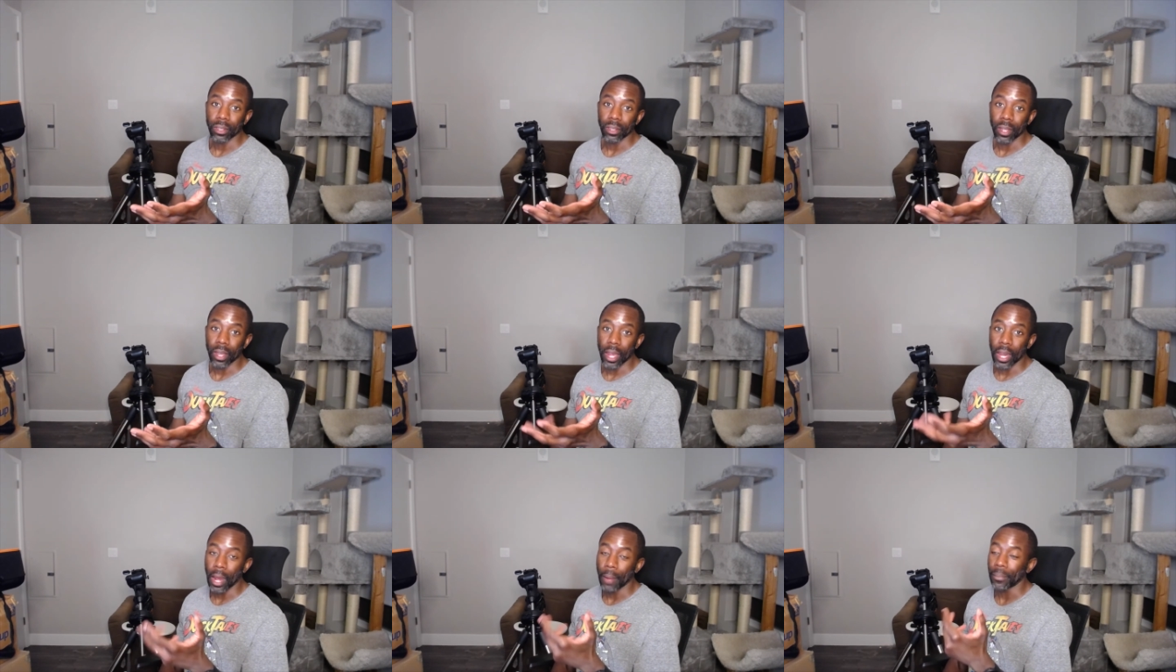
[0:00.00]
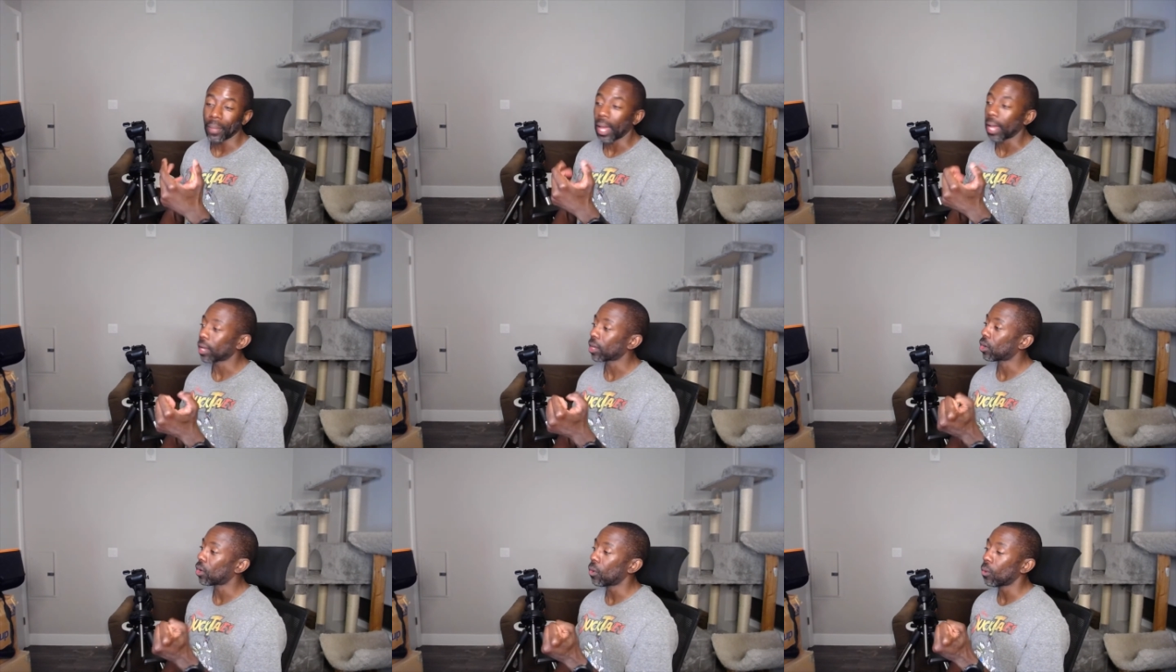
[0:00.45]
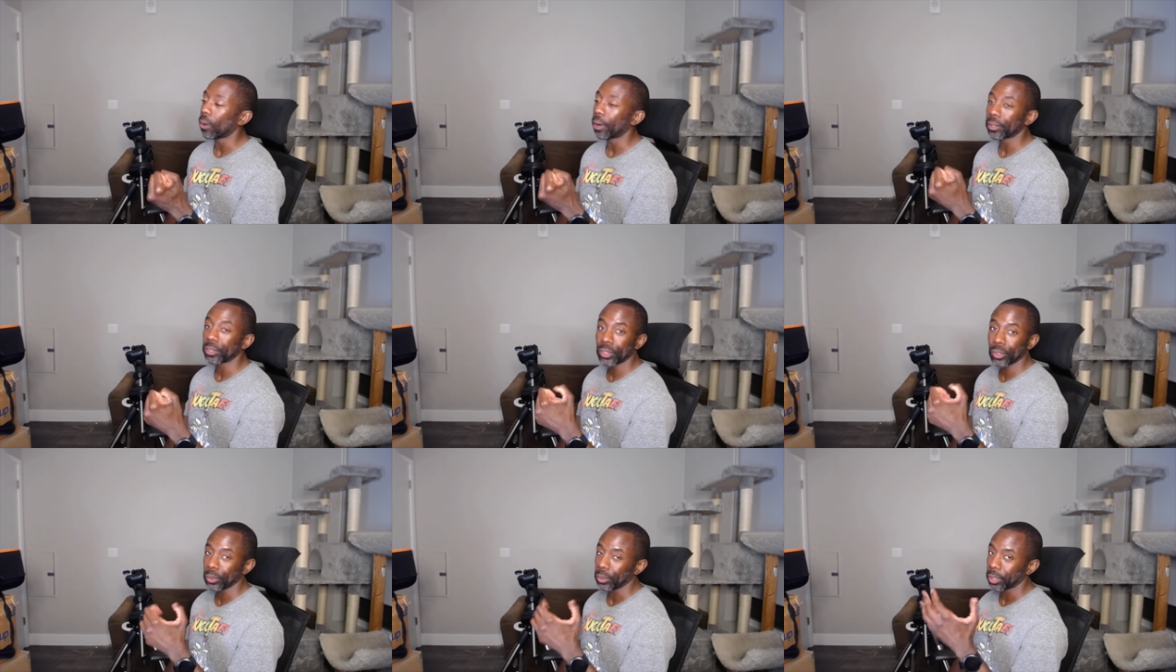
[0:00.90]
and I'm not going
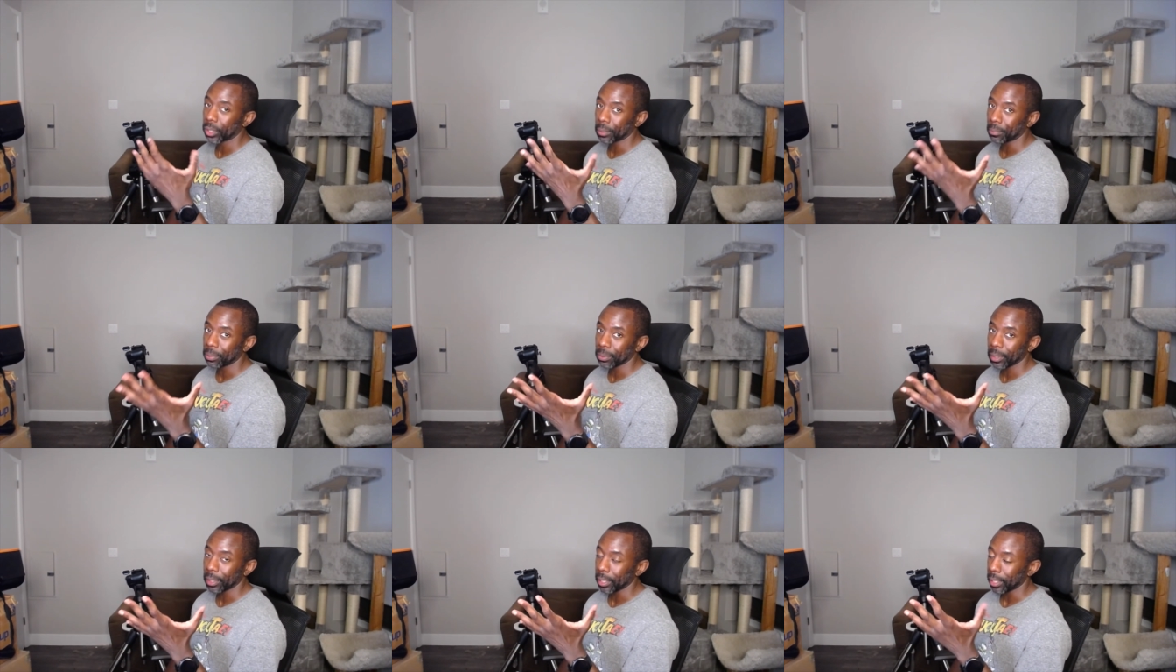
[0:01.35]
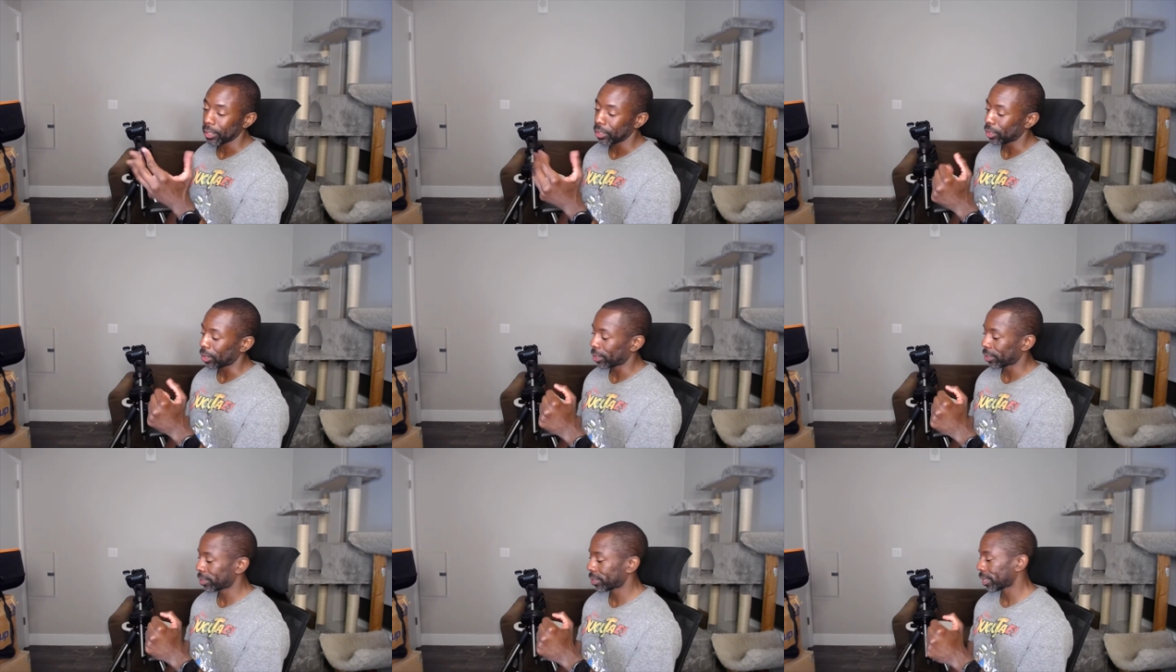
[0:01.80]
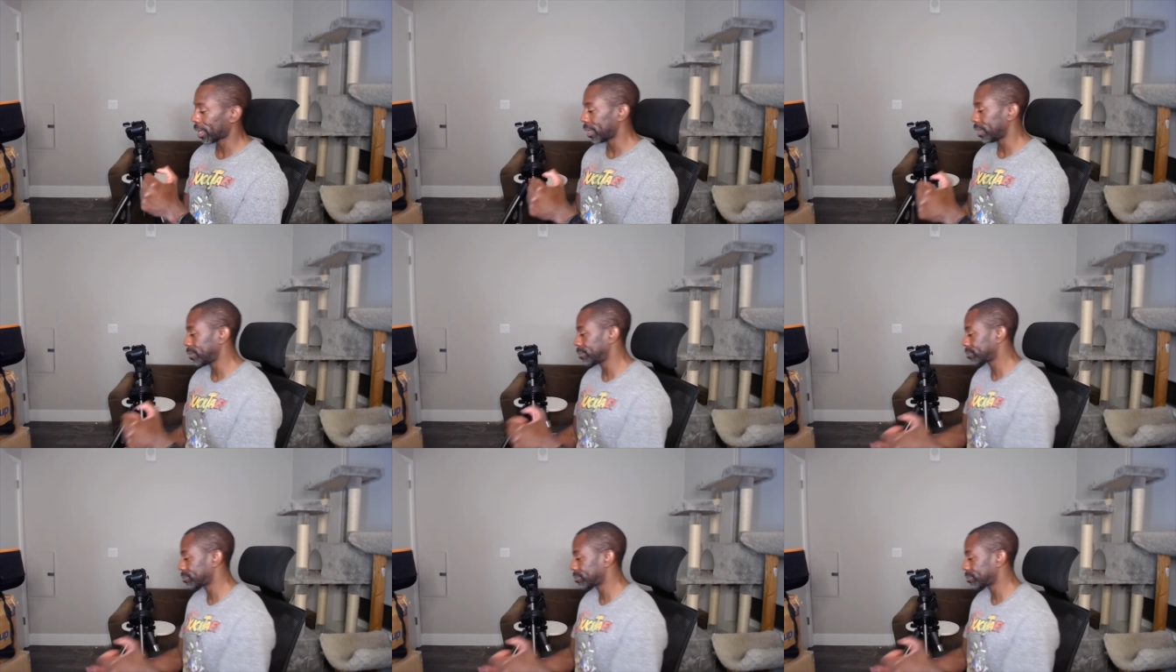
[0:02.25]
to a completely dark site.